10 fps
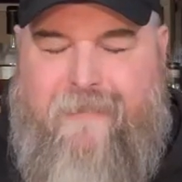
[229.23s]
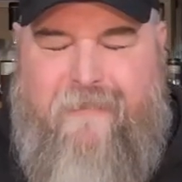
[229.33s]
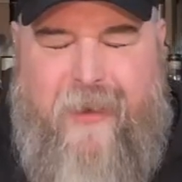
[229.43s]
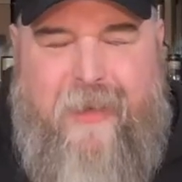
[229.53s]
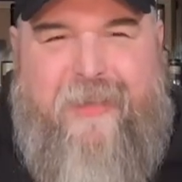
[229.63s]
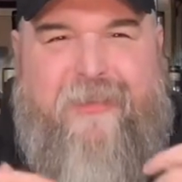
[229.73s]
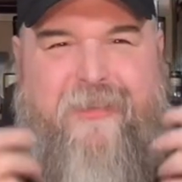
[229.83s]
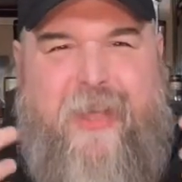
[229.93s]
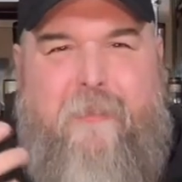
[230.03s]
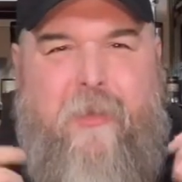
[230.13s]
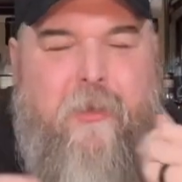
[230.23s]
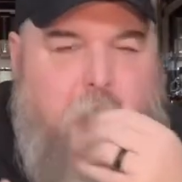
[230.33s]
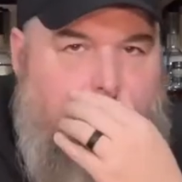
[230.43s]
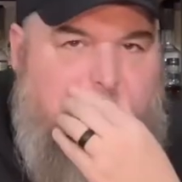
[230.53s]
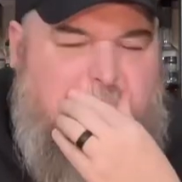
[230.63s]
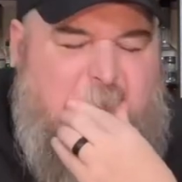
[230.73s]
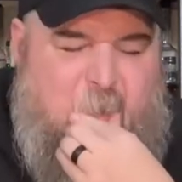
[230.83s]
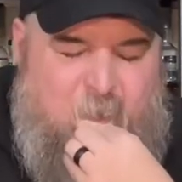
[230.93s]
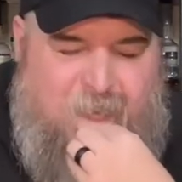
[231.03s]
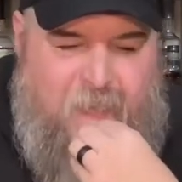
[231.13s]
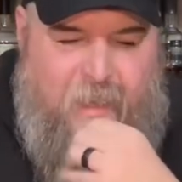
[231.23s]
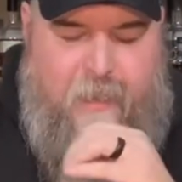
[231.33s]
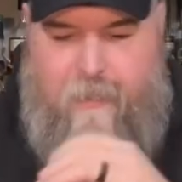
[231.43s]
Very similar noses, really.